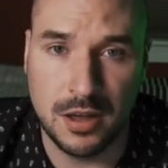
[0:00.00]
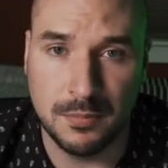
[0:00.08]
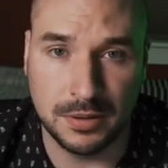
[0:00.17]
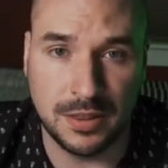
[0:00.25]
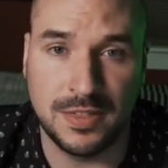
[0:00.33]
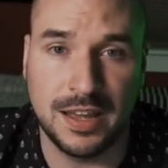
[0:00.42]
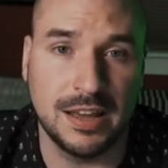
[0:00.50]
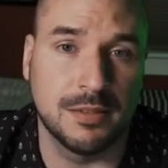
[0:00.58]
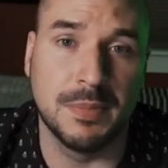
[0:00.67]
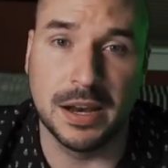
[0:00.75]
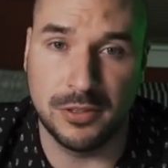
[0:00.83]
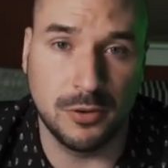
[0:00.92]
but the thing is
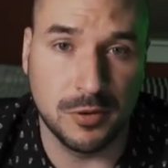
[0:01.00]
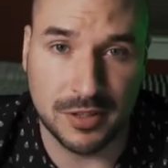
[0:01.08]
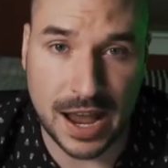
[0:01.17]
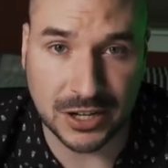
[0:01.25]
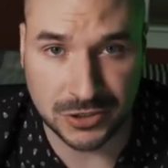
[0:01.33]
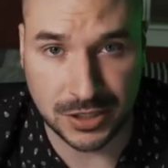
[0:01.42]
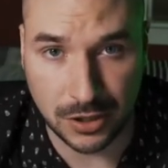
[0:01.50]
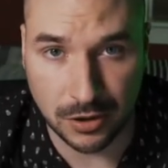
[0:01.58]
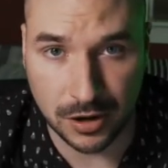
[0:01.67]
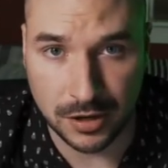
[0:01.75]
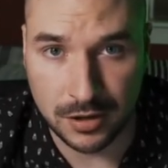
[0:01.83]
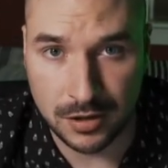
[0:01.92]
MetaZoo was actually
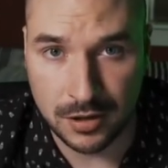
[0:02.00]
good.